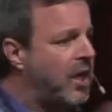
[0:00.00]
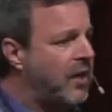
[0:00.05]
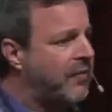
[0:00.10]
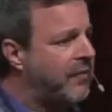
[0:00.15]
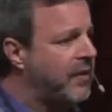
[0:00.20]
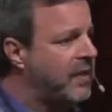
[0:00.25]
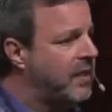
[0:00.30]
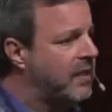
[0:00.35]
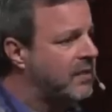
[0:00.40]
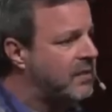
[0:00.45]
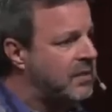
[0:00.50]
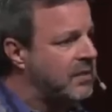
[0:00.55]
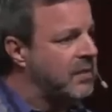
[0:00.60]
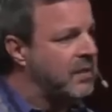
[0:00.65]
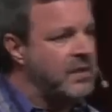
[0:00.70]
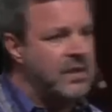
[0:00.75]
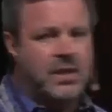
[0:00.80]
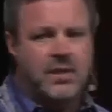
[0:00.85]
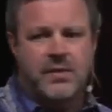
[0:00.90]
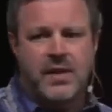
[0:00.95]
covenant,
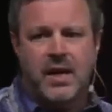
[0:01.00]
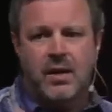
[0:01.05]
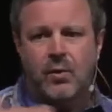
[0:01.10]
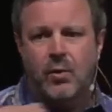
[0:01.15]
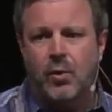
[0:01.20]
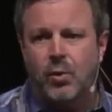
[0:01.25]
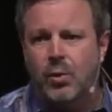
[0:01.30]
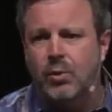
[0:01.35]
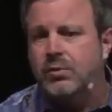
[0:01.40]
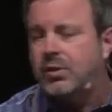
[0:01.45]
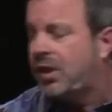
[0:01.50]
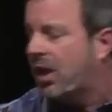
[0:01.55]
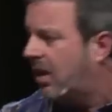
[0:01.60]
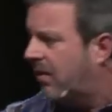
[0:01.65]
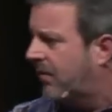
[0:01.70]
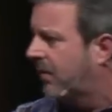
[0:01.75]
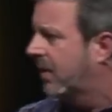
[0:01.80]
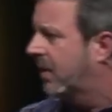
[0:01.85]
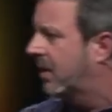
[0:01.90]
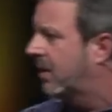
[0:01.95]
in that old
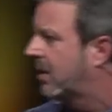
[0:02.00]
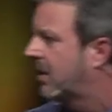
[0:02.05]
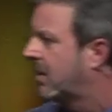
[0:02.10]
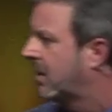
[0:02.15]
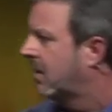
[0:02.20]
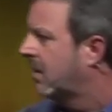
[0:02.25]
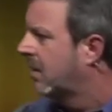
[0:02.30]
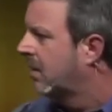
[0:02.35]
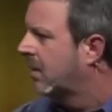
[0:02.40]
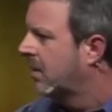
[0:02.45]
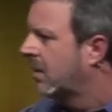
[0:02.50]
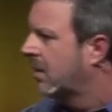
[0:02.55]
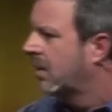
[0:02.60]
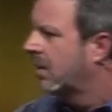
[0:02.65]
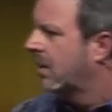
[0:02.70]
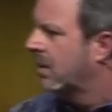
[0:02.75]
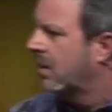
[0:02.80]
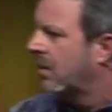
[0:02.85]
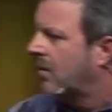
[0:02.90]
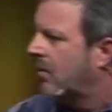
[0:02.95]
covenant,
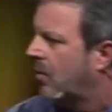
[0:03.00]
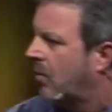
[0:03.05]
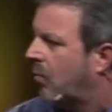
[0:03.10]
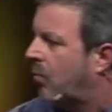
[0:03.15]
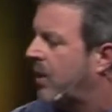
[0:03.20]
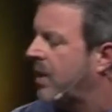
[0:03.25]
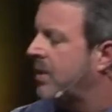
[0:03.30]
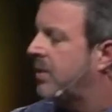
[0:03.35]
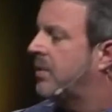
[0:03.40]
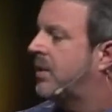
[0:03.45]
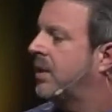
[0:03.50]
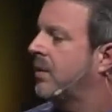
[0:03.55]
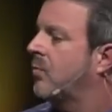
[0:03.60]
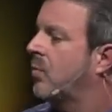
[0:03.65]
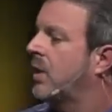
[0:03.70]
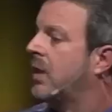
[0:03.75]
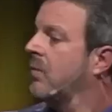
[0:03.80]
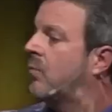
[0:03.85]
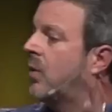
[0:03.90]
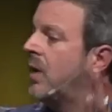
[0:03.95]
when,
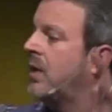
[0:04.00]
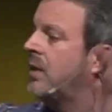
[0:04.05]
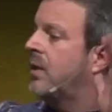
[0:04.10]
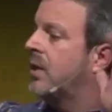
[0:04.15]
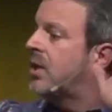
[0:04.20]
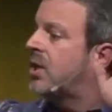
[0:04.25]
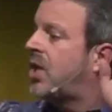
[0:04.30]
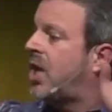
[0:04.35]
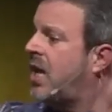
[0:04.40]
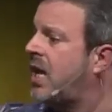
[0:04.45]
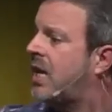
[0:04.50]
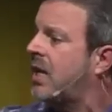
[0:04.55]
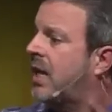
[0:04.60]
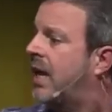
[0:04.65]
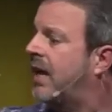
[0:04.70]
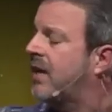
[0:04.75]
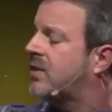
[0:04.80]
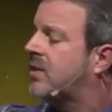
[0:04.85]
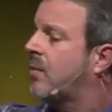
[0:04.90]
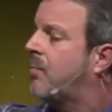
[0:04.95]
when, the king
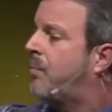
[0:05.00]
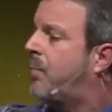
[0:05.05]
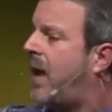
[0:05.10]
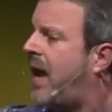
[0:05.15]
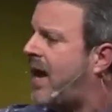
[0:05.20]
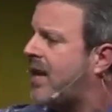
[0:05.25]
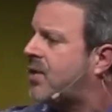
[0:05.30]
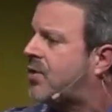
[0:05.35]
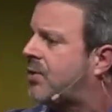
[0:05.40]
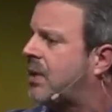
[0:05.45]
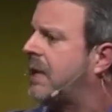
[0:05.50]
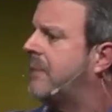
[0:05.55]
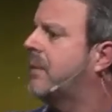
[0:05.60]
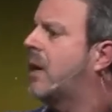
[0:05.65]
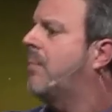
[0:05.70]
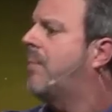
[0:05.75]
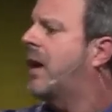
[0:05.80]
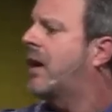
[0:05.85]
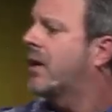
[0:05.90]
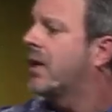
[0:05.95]
has a bad dream
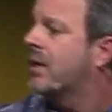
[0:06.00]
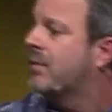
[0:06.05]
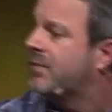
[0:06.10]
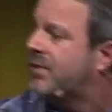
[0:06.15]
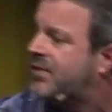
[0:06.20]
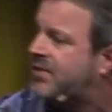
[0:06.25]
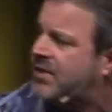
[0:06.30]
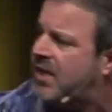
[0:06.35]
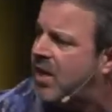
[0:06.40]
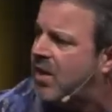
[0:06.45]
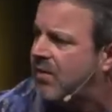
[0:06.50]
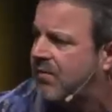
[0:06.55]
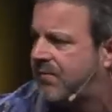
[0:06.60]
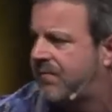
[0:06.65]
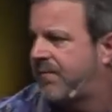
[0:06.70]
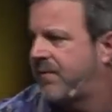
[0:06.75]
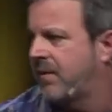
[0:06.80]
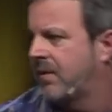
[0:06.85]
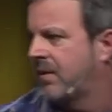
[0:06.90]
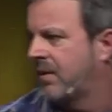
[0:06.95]
about
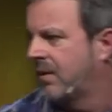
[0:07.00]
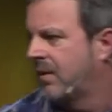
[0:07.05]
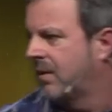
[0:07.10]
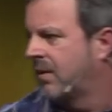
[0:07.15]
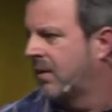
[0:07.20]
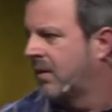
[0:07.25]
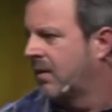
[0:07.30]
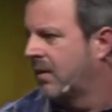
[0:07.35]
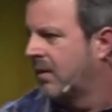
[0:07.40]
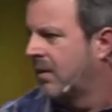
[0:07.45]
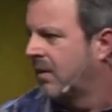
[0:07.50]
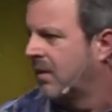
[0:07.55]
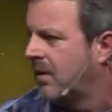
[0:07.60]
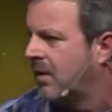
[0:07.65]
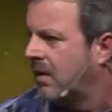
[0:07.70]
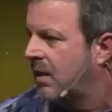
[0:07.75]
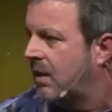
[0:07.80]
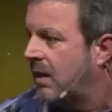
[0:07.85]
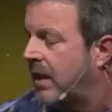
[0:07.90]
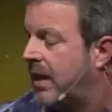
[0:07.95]
himself,
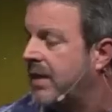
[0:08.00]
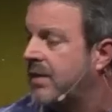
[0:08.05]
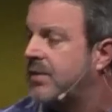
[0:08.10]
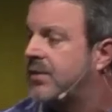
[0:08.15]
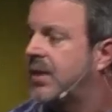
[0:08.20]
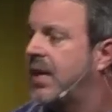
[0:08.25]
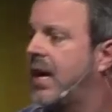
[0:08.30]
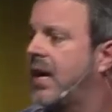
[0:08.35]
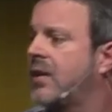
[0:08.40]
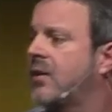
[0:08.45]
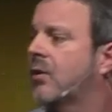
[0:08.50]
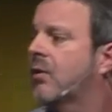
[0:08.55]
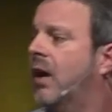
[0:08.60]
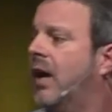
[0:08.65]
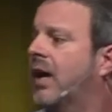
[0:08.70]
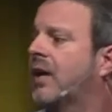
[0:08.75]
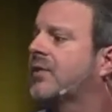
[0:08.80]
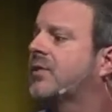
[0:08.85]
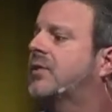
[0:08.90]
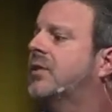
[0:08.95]
and Daniel
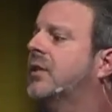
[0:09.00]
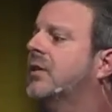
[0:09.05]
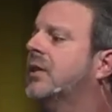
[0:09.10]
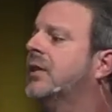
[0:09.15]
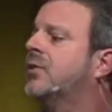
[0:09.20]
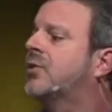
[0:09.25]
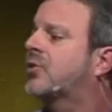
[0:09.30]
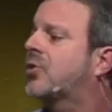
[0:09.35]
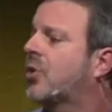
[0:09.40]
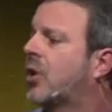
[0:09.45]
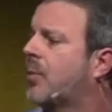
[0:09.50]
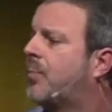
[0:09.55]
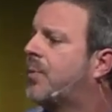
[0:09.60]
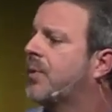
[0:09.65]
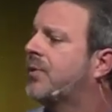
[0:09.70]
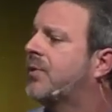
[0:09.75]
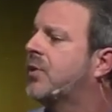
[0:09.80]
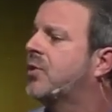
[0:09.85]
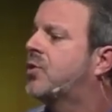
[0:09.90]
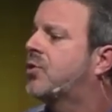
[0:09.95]
has to
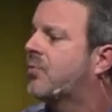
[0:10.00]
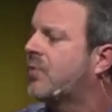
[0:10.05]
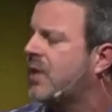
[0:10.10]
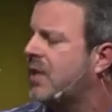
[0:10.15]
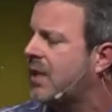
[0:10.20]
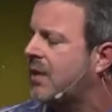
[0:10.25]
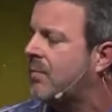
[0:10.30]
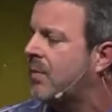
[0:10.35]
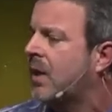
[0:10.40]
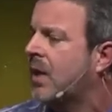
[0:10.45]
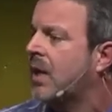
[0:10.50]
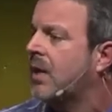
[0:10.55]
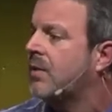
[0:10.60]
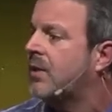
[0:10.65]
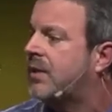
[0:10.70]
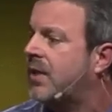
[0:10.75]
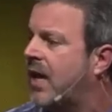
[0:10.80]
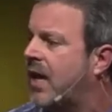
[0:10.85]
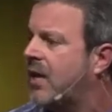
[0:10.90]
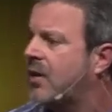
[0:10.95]
interpret the dream.
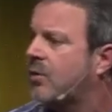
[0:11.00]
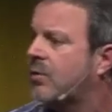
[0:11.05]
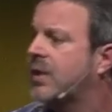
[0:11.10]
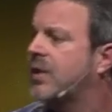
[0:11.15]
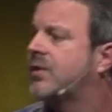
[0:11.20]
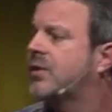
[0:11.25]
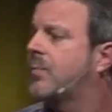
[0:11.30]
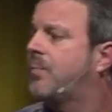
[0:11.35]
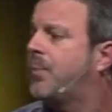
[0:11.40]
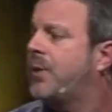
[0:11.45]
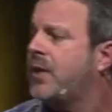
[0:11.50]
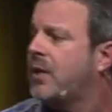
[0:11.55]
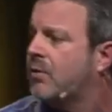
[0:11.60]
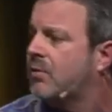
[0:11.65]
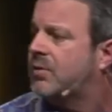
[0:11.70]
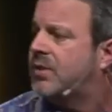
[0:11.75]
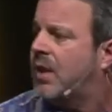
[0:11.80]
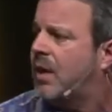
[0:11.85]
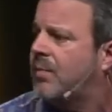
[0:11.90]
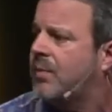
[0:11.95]
Daniel is a
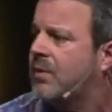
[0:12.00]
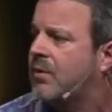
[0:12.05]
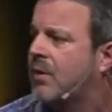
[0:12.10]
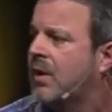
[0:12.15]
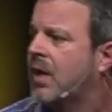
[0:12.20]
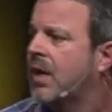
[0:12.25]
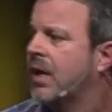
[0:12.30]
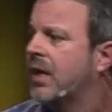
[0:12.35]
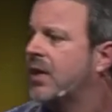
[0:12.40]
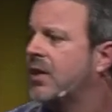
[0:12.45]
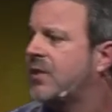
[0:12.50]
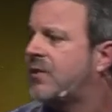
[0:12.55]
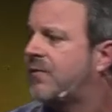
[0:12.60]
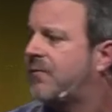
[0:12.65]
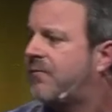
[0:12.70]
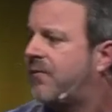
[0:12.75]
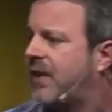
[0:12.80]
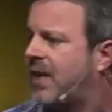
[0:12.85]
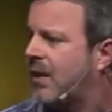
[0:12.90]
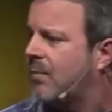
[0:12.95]
POW. His
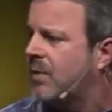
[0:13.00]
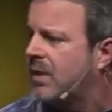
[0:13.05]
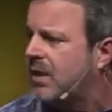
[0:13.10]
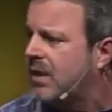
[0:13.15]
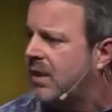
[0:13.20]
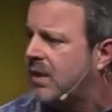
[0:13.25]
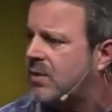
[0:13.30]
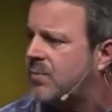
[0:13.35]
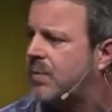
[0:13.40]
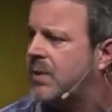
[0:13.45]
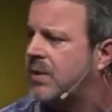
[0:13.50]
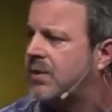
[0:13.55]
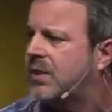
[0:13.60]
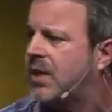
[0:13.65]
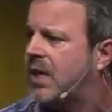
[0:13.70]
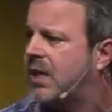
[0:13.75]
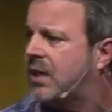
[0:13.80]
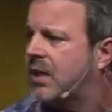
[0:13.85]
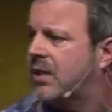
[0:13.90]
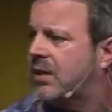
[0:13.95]
family has been
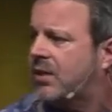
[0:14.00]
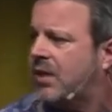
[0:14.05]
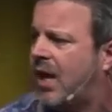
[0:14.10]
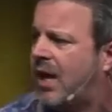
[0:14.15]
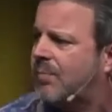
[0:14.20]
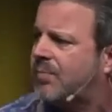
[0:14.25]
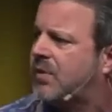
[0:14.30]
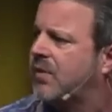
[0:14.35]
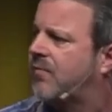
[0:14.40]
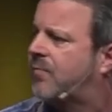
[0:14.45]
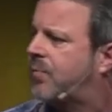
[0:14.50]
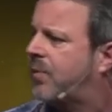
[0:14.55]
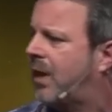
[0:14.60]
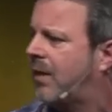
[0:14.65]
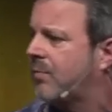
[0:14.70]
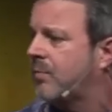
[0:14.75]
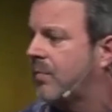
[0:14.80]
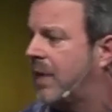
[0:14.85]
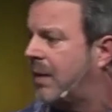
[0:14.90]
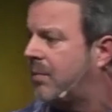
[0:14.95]
taken captive,
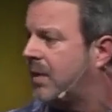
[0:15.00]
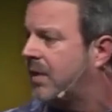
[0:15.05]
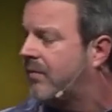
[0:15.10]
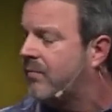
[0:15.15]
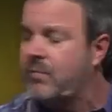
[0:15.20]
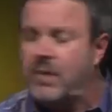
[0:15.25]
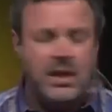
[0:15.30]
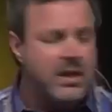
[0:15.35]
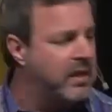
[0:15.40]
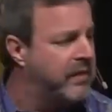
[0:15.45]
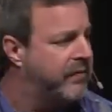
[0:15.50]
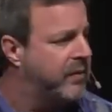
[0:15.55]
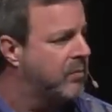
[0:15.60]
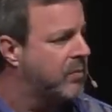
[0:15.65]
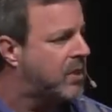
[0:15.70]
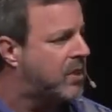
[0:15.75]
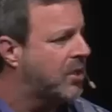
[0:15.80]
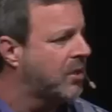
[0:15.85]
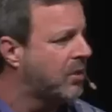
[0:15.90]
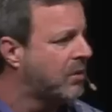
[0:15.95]
maybe many of
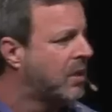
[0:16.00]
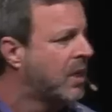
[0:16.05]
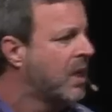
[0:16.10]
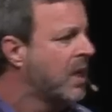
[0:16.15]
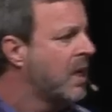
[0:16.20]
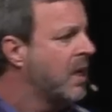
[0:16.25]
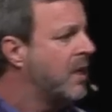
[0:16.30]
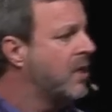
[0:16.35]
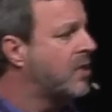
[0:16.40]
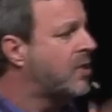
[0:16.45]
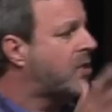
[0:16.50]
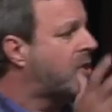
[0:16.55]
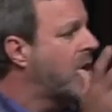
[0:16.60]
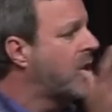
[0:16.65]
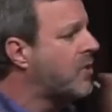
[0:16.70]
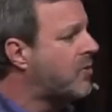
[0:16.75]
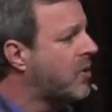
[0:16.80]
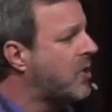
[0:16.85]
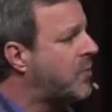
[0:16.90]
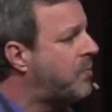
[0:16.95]
them killed. His
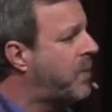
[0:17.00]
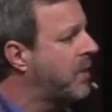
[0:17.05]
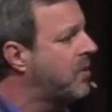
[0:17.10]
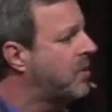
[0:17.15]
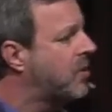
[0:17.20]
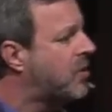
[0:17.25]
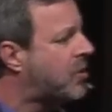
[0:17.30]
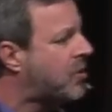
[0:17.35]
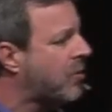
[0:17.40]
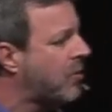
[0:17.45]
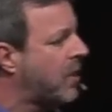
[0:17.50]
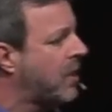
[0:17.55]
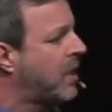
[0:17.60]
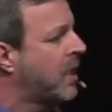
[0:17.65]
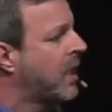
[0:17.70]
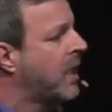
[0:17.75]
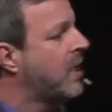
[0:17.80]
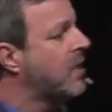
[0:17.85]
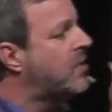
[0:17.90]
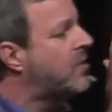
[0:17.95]
country's been destroyed.
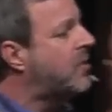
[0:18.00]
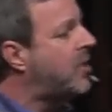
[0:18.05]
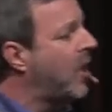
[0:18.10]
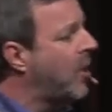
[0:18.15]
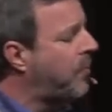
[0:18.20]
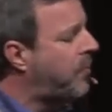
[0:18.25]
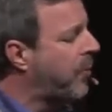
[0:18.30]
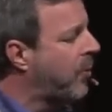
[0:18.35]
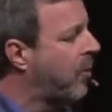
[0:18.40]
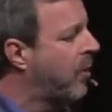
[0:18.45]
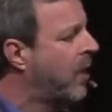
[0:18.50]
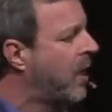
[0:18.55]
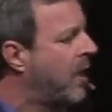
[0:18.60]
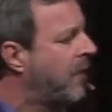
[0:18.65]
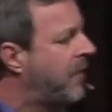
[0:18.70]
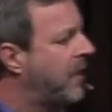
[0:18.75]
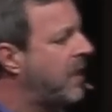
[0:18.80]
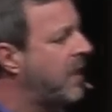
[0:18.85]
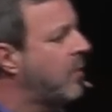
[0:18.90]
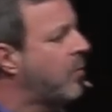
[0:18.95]
His temple
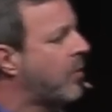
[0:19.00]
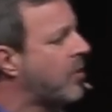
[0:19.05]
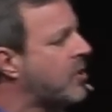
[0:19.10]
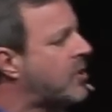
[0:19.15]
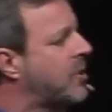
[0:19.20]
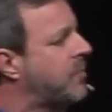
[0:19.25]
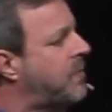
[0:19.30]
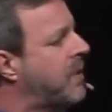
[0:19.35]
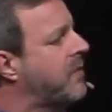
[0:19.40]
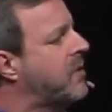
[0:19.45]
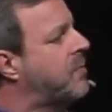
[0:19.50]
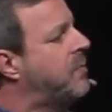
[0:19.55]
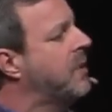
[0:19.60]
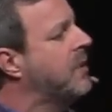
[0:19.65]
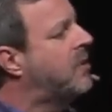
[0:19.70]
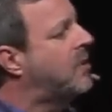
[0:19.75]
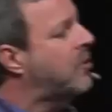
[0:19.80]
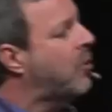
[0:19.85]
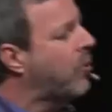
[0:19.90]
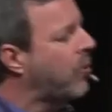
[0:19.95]
that he worshiped in has
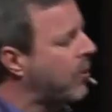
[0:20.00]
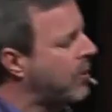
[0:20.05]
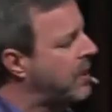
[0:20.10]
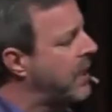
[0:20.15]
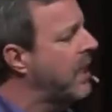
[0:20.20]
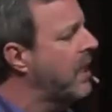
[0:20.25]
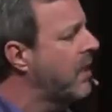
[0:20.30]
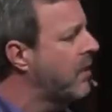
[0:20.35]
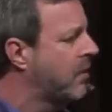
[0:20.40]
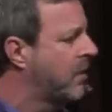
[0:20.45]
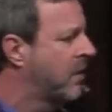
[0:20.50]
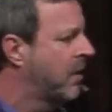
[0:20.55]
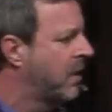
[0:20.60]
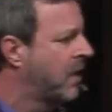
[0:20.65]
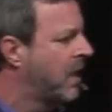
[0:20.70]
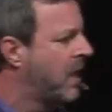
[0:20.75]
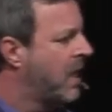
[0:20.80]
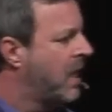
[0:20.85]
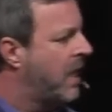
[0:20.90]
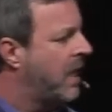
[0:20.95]
been tore down.
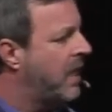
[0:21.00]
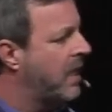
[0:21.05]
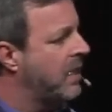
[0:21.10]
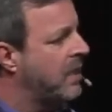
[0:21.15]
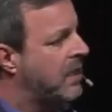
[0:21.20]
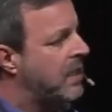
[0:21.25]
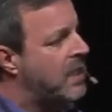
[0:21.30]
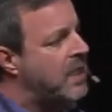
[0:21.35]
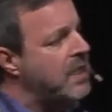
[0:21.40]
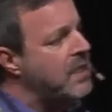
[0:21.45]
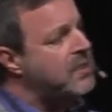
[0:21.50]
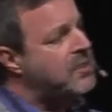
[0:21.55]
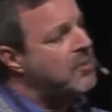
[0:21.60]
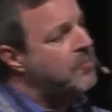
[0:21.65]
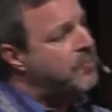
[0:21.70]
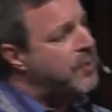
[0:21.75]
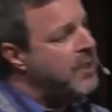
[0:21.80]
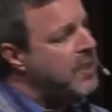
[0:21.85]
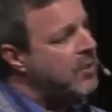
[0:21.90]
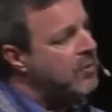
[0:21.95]
And he's
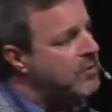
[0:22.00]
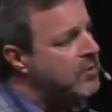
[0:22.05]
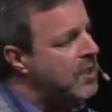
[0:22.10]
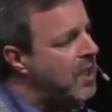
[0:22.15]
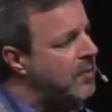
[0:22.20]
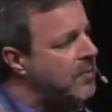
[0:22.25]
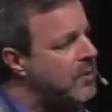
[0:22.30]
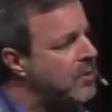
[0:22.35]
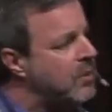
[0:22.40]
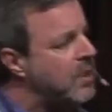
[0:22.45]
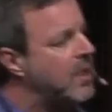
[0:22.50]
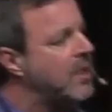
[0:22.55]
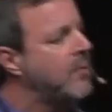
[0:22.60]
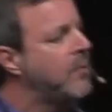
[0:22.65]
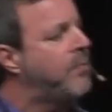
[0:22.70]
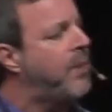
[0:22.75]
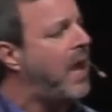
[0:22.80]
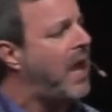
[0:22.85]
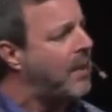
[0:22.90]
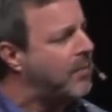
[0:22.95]
a POW
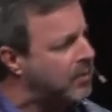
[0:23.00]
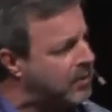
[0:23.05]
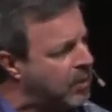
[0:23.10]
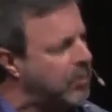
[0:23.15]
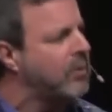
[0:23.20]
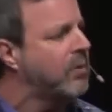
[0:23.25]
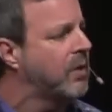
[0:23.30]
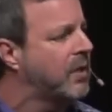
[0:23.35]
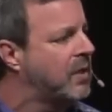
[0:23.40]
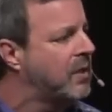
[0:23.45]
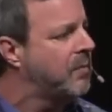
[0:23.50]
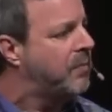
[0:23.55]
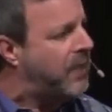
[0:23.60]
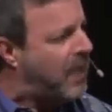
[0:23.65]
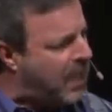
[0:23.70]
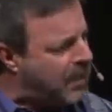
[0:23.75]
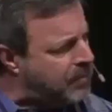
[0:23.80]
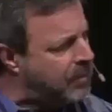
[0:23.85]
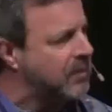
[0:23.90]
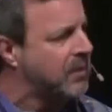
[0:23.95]
in Babylon. In
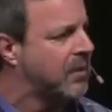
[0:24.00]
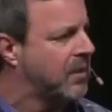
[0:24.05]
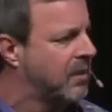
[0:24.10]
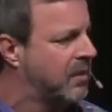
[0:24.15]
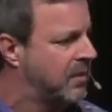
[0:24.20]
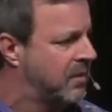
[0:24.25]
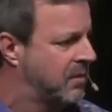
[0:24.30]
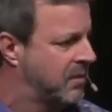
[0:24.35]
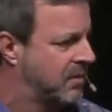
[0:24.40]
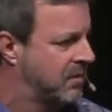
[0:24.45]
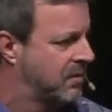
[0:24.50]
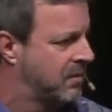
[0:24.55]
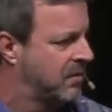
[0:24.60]
Babylon.